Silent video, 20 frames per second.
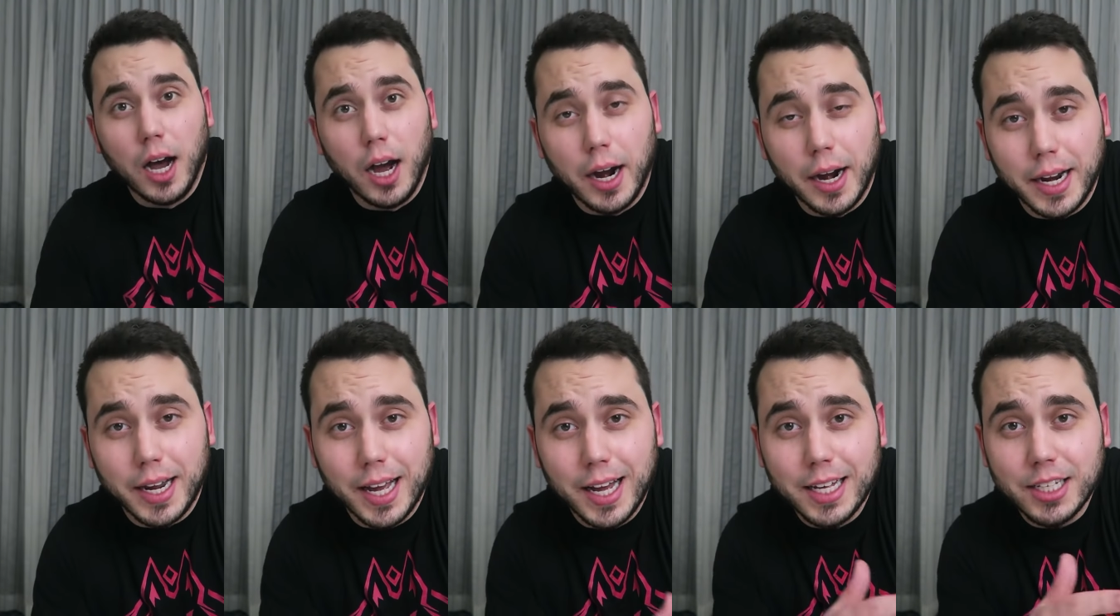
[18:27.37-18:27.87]
All
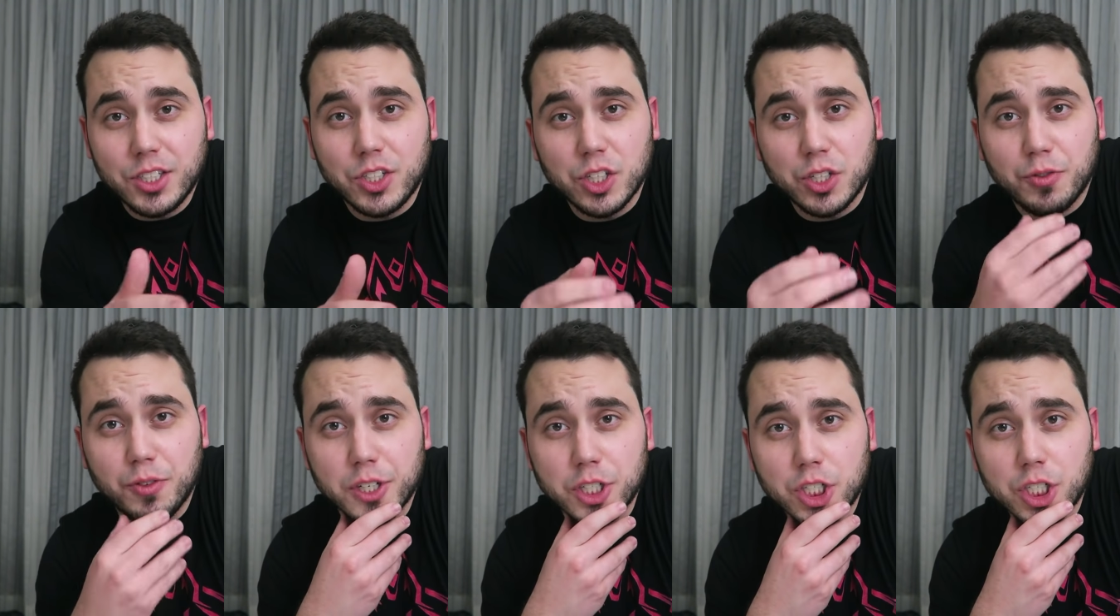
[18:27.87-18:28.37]
right, guys,
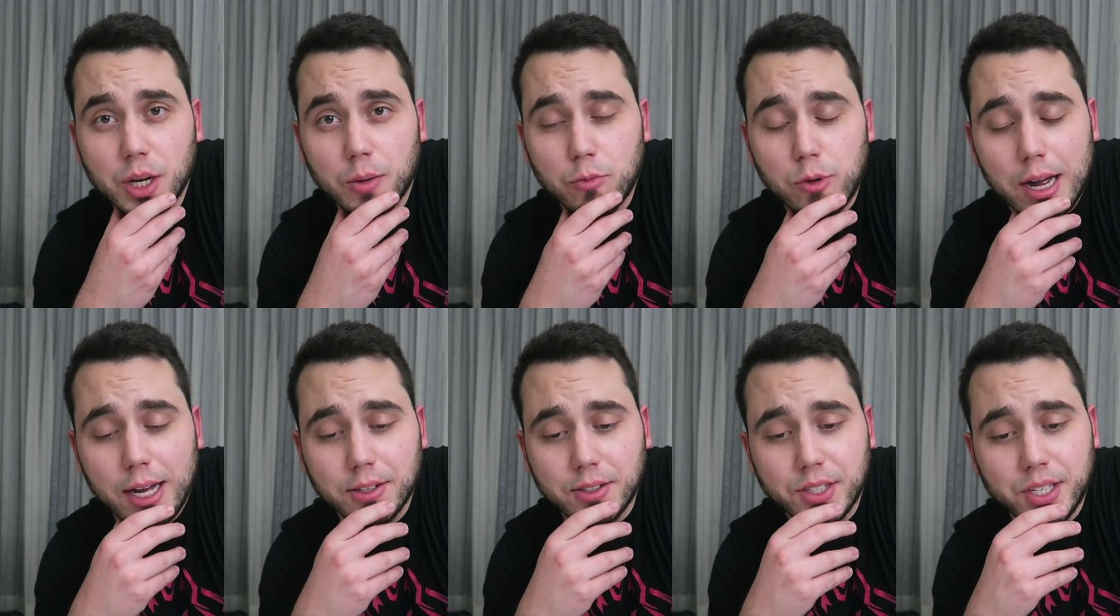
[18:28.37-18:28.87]
just finished up
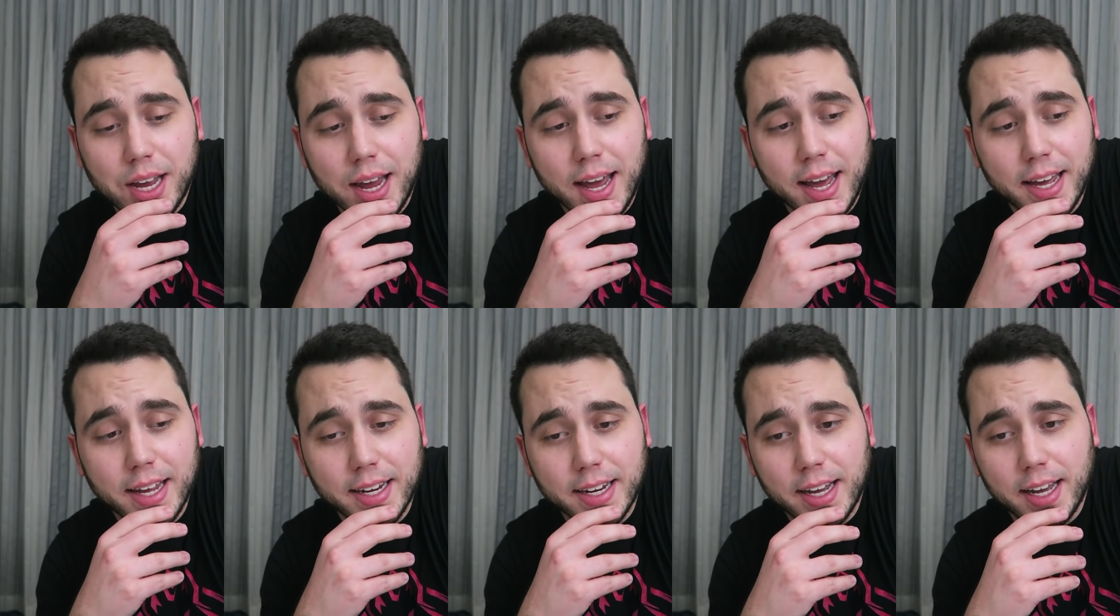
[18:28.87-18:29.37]
round
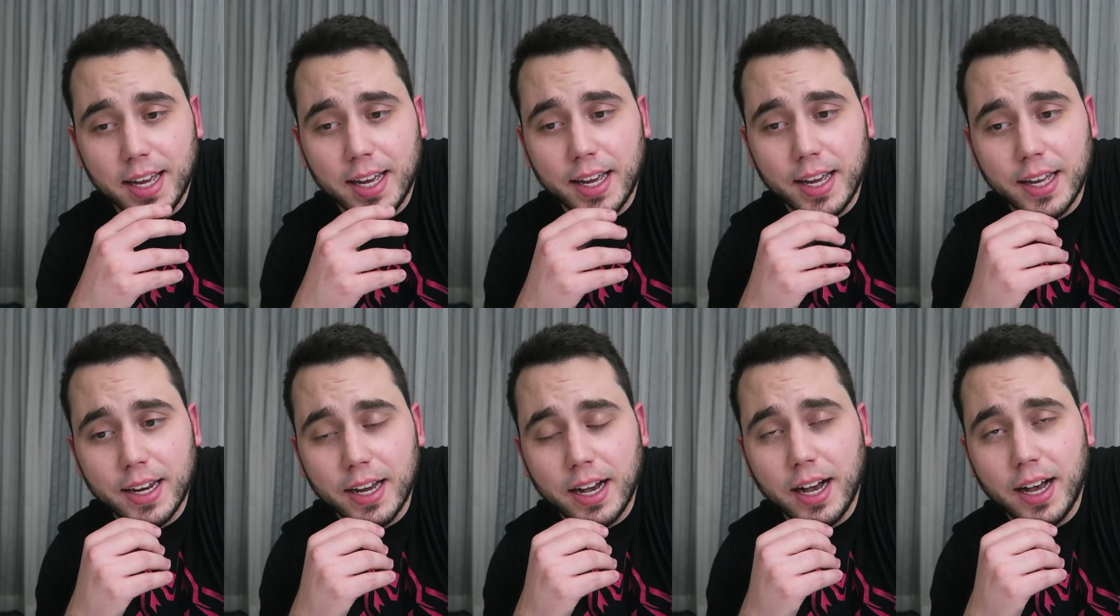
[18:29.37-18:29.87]
10,
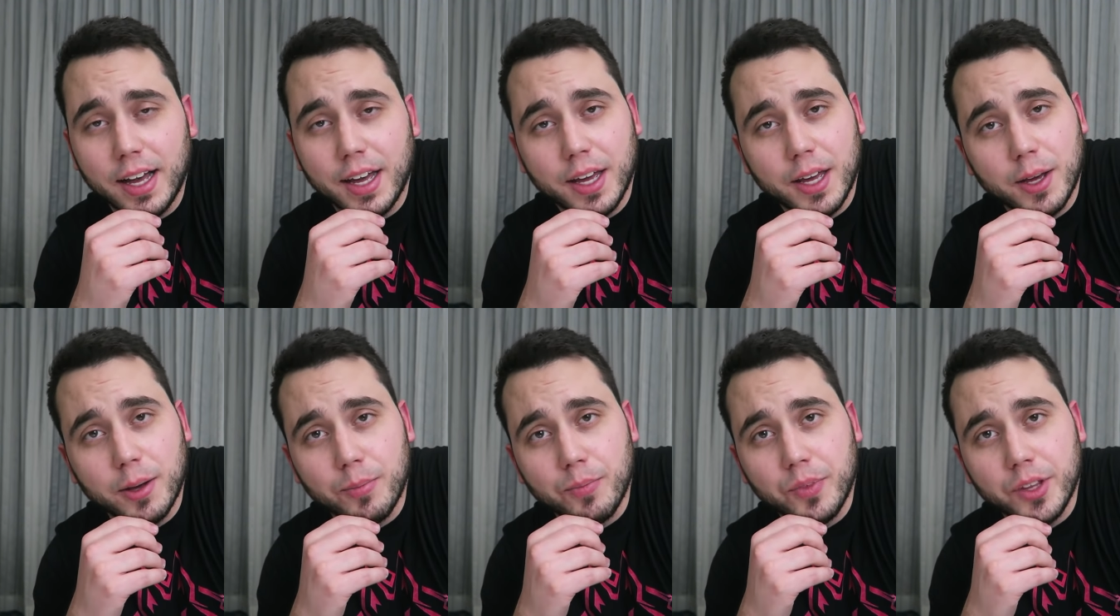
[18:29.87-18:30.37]
and I
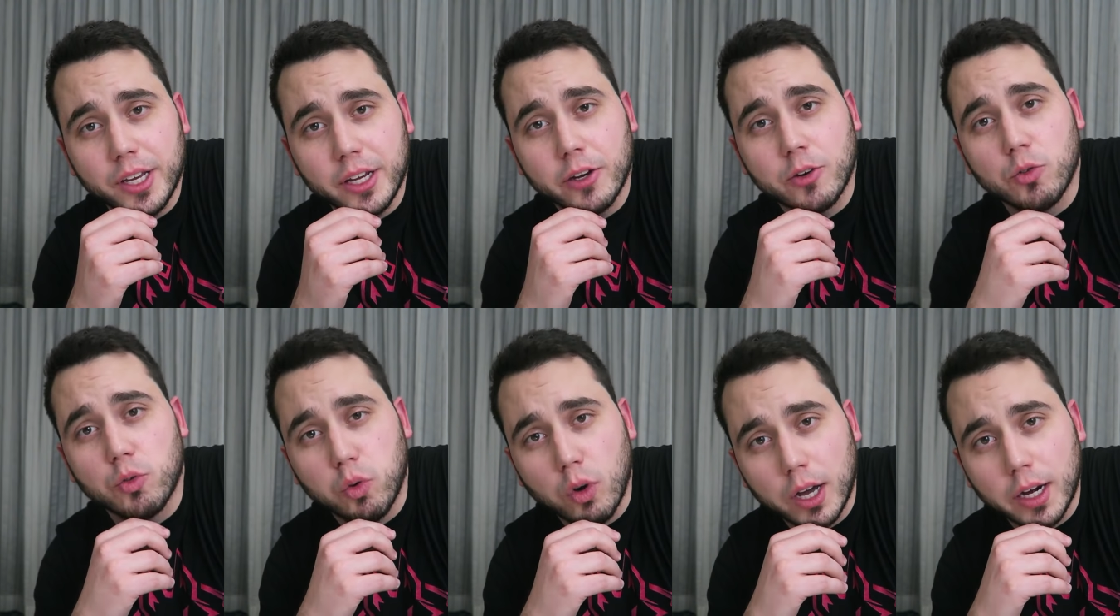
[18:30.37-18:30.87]
am
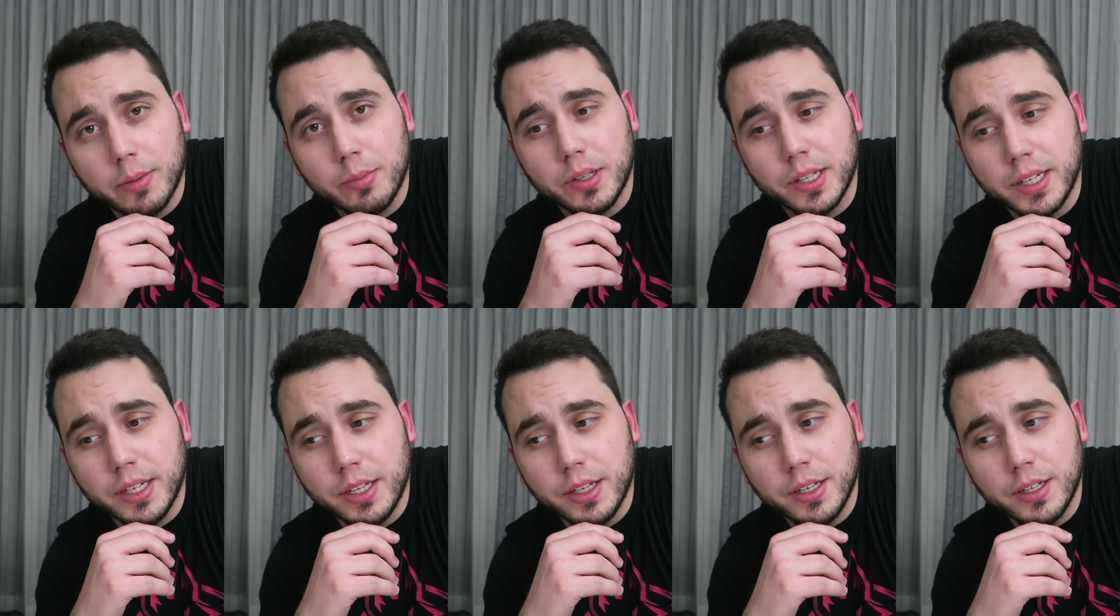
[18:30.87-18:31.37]

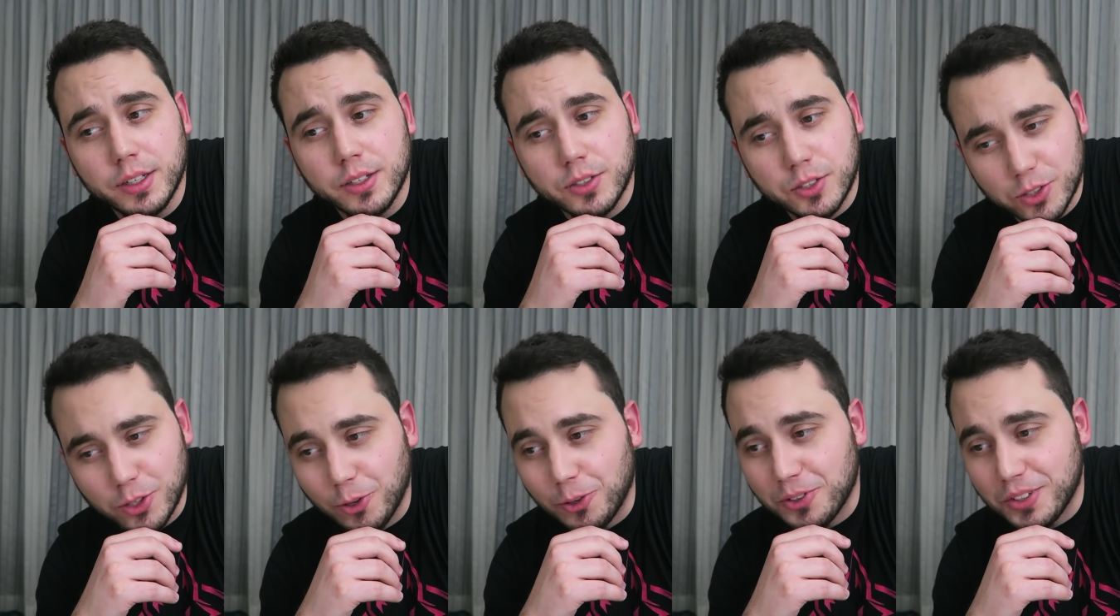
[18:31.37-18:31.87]
incredibly
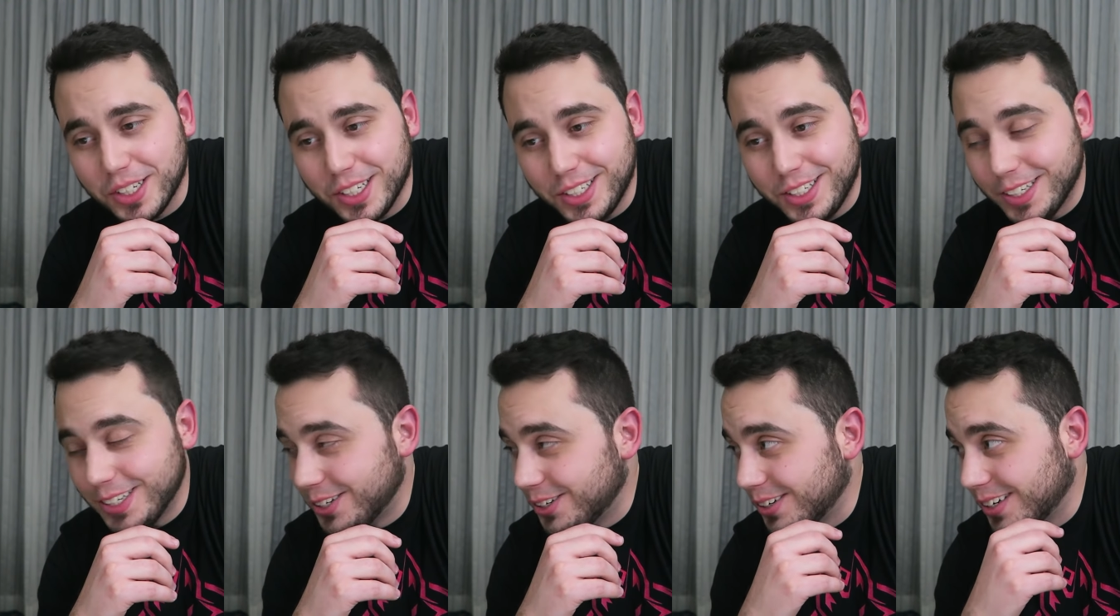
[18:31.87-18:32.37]
salty,
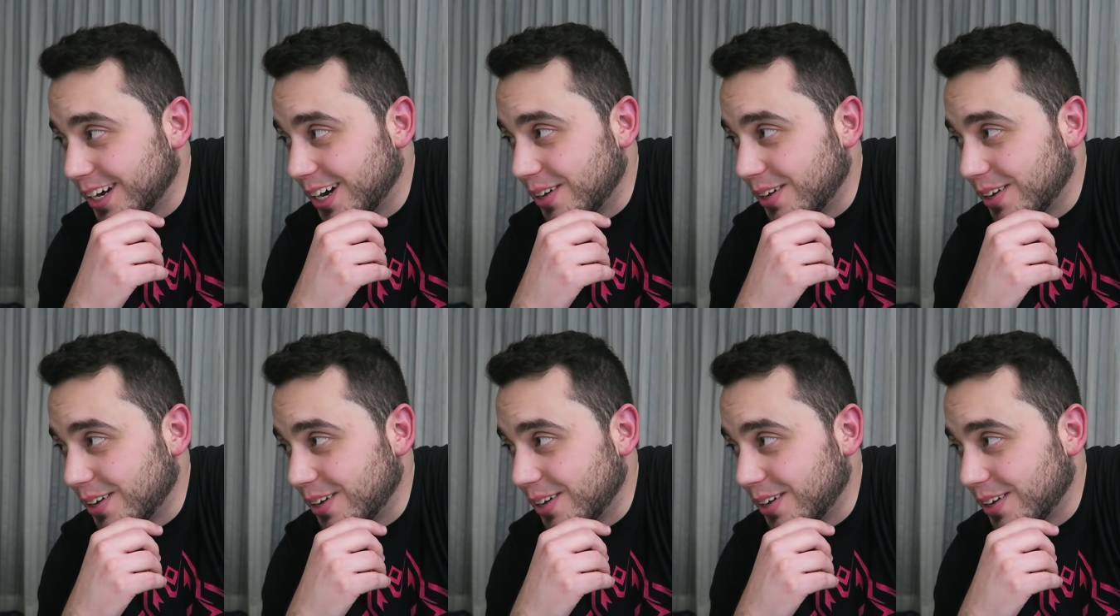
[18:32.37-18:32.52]
dude.